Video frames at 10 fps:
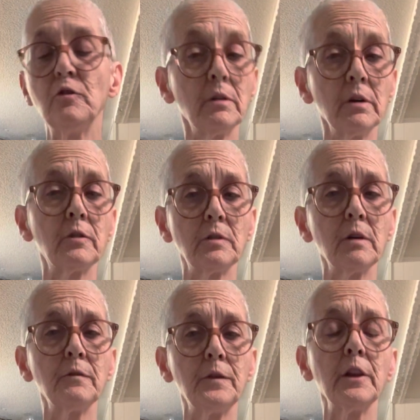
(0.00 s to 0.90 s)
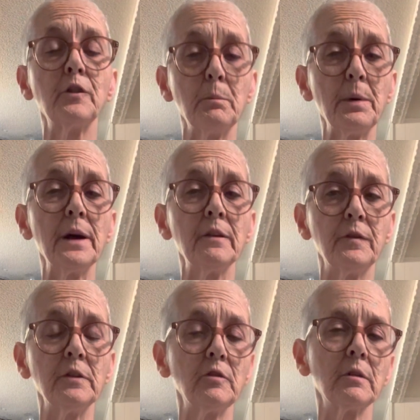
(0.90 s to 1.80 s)
you're going to start feeling the
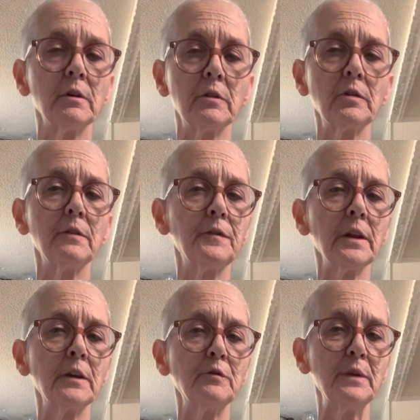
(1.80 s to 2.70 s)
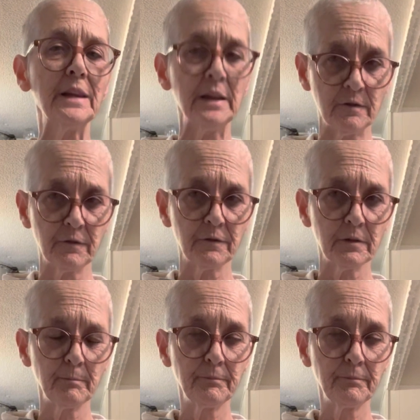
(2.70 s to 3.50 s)
benefits. You're going to start feeling relief.